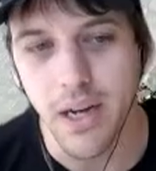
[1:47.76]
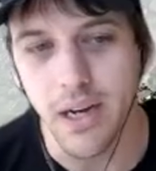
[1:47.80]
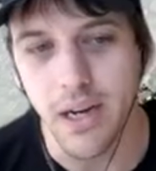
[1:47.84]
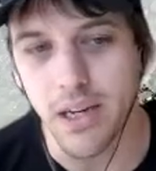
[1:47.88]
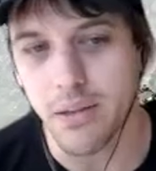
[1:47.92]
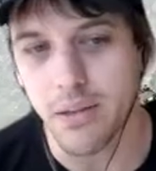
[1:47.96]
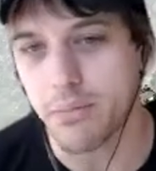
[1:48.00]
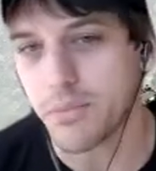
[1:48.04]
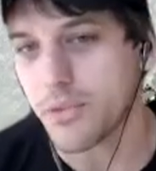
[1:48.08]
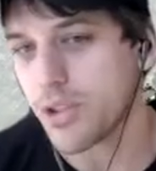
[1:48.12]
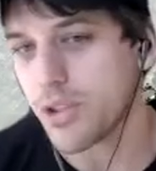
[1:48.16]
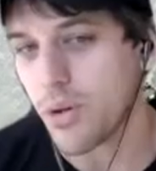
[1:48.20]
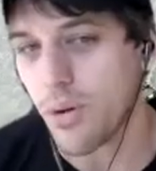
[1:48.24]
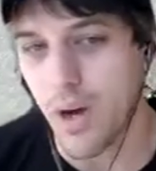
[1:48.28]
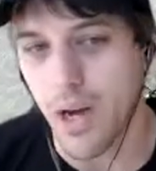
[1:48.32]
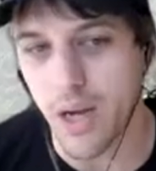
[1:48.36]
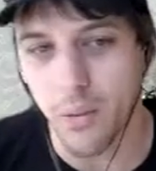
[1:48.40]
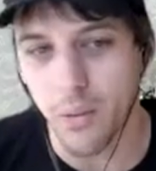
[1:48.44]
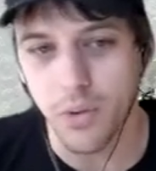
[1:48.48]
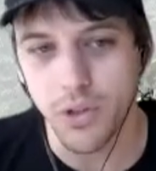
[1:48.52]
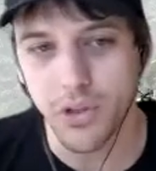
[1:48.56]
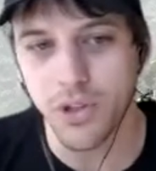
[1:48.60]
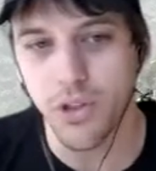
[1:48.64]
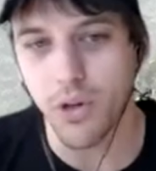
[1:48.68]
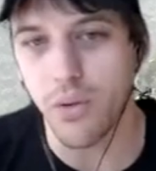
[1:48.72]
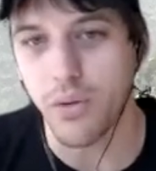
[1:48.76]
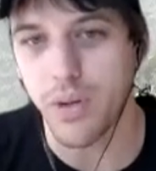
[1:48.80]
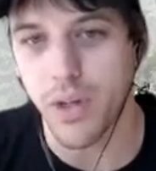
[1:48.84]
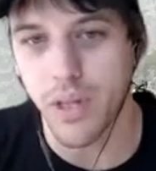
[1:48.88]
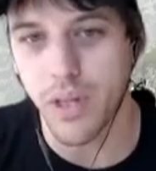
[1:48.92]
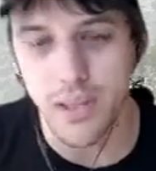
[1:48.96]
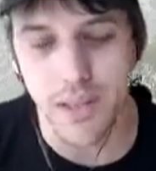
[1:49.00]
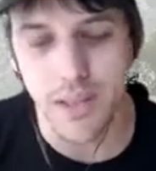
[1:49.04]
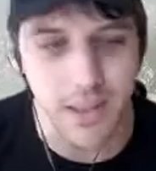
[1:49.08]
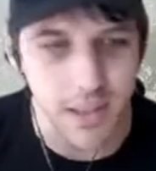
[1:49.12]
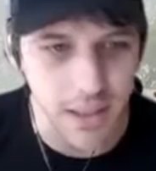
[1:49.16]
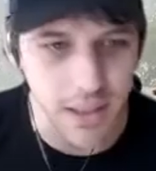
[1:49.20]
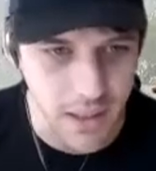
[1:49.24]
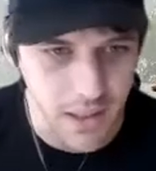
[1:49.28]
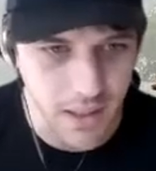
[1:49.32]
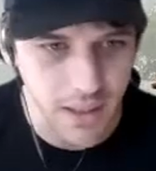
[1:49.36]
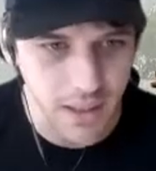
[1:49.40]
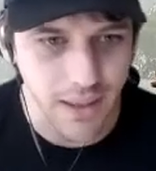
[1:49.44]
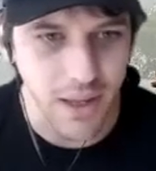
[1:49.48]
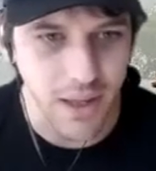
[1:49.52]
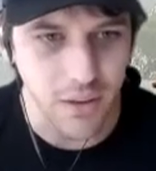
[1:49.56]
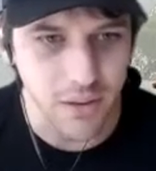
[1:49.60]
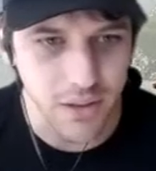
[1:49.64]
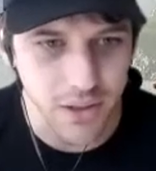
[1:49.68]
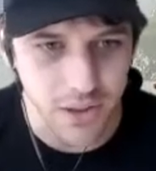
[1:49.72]
So I would donate the
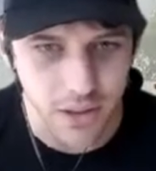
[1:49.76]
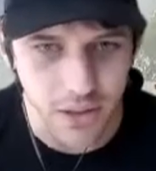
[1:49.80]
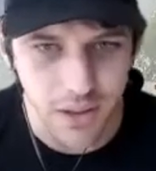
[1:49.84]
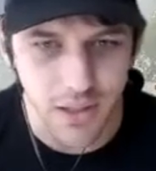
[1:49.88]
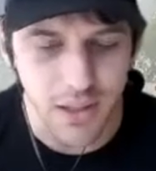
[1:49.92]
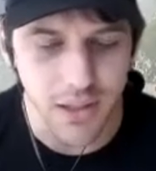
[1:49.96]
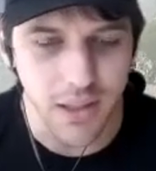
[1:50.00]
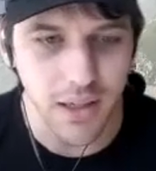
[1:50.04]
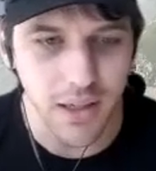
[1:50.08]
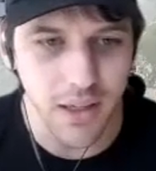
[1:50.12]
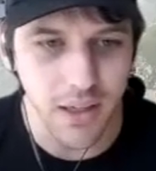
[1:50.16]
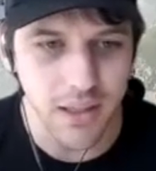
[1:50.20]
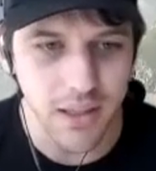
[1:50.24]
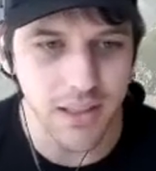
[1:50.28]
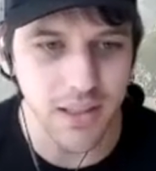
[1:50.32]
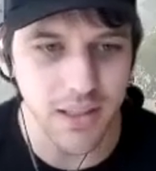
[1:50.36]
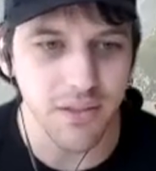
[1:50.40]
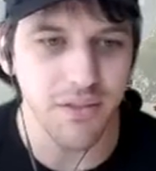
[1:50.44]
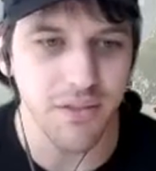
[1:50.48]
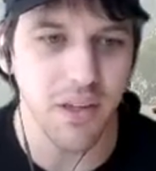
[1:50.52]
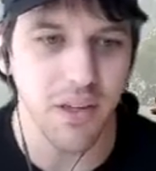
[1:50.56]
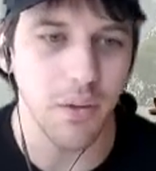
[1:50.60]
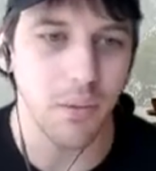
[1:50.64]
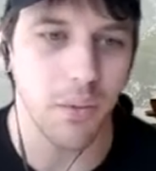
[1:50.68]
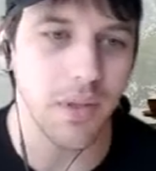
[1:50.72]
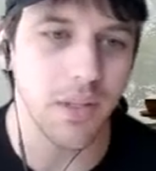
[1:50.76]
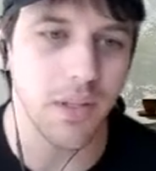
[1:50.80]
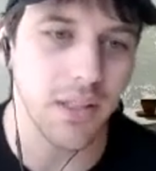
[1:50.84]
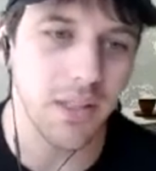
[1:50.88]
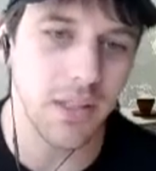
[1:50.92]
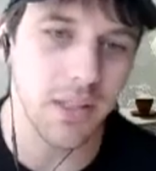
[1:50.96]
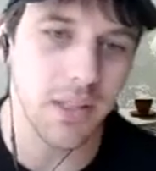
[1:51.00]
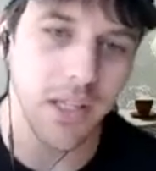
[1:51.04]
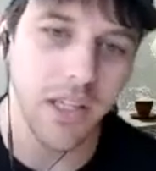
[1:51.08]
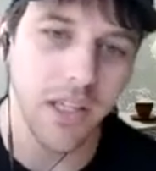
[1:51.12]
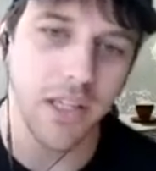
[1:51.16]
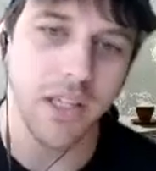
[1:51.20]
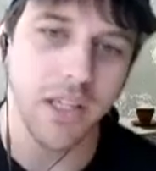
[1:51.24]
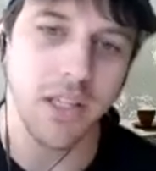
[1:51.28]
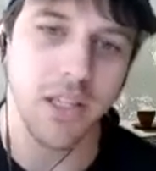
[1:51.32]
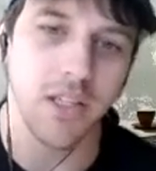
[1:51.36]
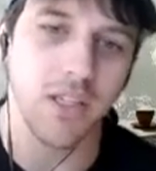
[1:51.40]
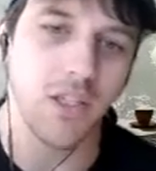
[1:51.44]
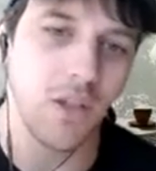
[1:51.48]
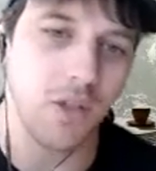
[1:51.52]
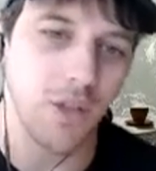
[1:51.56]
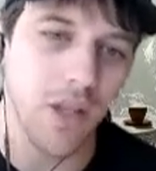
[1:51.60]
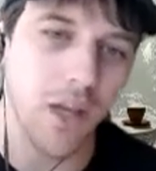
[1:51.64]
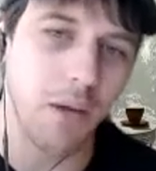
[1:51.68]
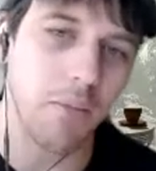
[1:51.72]
1,000 EOS if I win
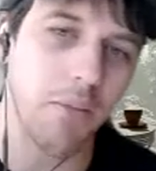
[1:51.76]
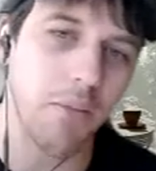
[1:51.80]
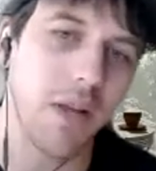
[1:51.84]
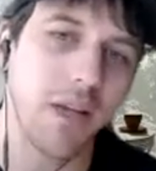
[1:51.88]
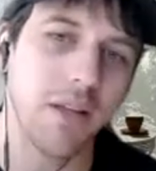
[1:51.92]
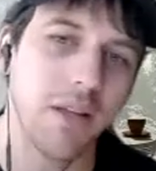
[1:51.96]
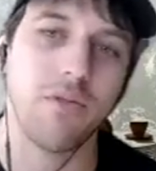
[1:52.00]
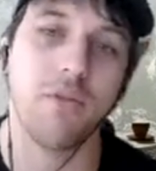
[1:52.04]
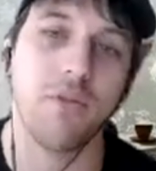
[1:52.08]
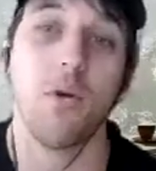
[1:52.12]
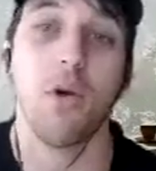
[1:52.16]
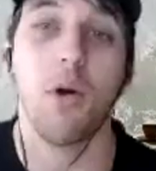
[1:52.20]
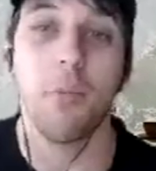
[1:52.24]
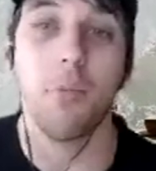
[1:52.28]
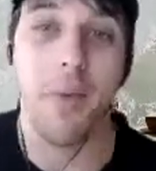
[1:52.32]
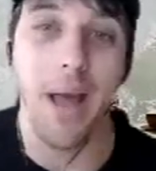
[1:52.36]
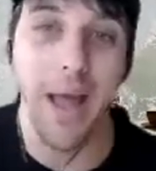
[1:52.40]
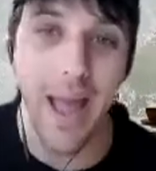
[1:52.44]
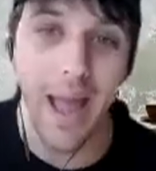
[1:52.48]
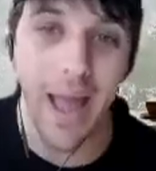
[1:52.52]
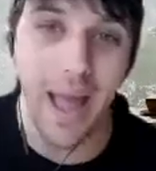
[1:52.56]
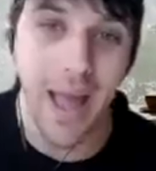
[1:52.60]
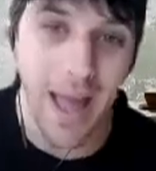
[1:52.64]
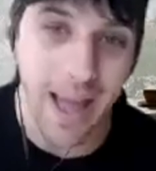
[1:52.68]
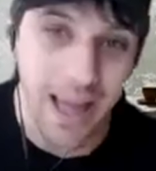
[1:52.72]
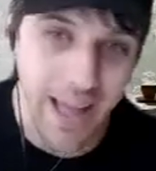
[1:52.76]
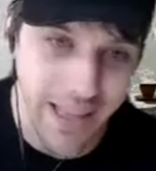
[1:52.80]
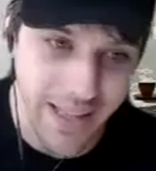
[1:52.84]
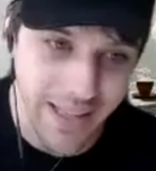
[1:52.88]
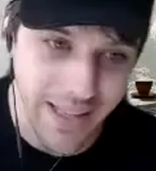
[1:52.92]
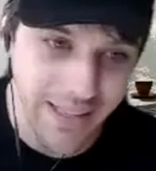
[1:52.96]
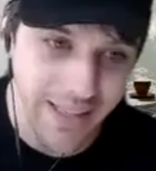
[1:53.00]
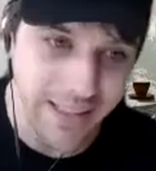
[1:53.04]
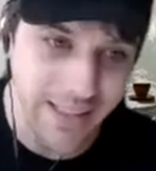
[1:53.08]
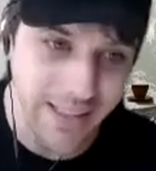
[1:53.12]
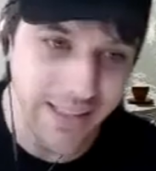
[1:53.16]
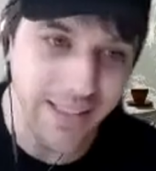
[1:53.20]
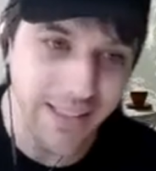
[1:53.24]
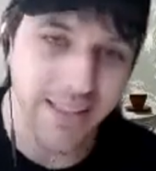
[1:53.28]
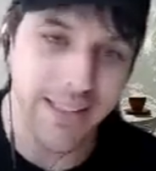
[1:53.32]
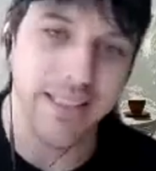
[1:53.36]
to that platform, and